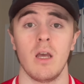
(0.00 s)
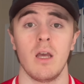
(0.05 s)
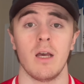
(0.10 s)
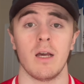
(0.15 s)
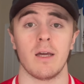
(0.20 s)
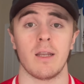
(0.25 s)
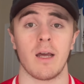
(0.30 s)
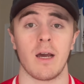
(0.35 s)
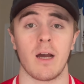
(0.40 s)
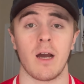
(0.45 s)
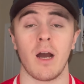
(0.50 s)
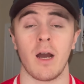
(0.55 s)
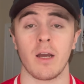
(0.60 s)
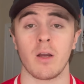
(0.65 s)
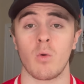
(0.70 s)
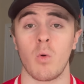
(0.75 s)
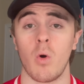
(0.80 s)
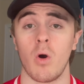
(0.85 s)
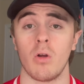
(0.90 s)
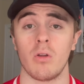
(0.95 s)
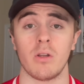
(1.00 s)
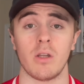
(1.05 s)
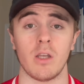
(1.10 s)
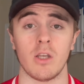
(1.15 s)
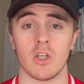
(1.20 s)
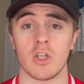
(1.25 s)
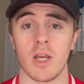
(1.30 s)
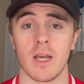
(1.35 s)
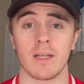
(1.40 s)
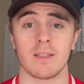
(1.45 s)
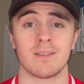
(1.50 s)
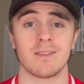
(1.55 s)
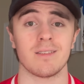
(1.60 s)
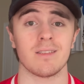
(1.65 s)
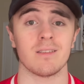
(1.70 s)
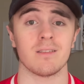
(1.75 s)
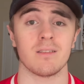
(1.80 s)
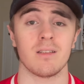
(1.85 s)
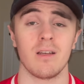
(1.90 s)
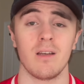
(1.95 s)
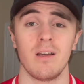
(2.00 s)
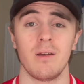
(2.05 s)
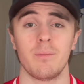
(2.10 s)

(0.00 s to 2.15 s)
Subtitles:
and high-quality chances.